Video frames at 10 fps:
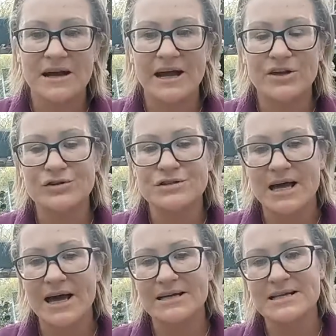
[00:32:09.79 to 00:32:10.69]
I used
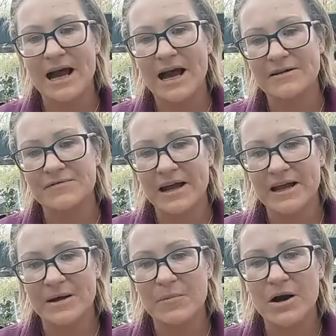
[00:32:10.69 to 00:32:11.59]
that as a kind of like
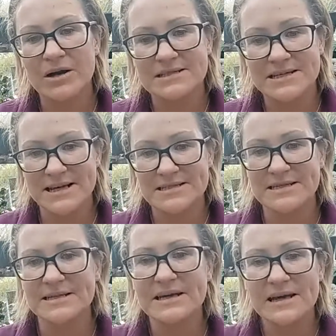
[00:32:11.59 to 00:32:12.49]
a market
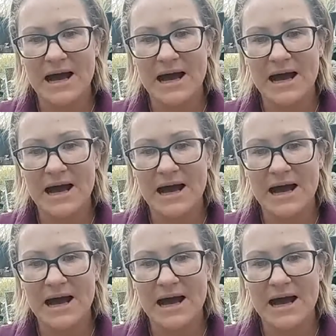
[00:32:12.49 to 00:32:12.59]
testing,